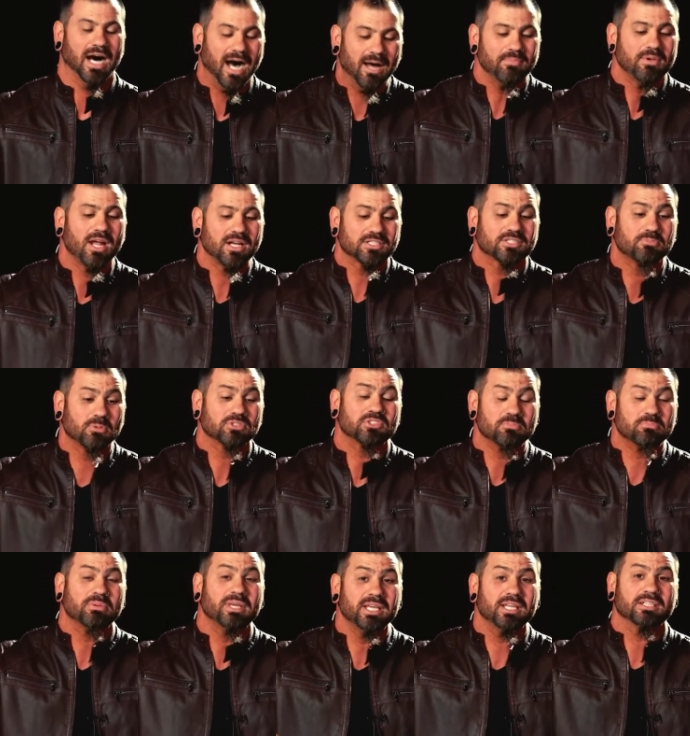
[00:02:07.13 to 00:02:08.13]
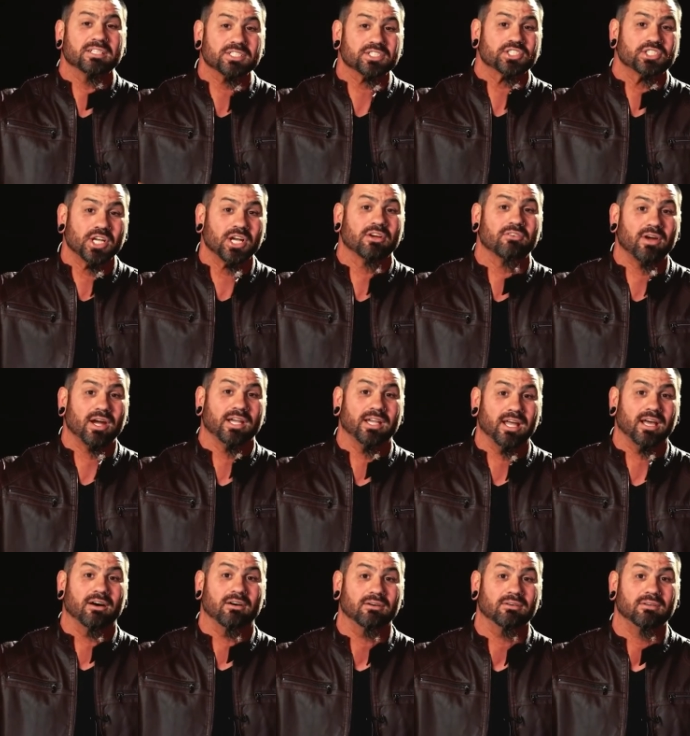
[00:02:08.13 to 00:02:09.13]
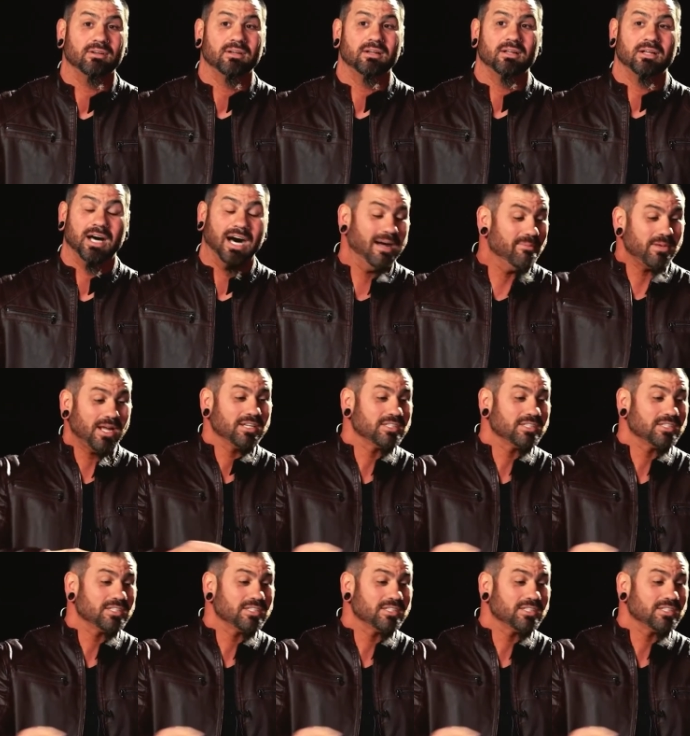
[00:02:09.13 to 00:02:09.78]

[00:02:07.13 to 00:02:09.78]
I'm not supposed to be in this chair right now. I'm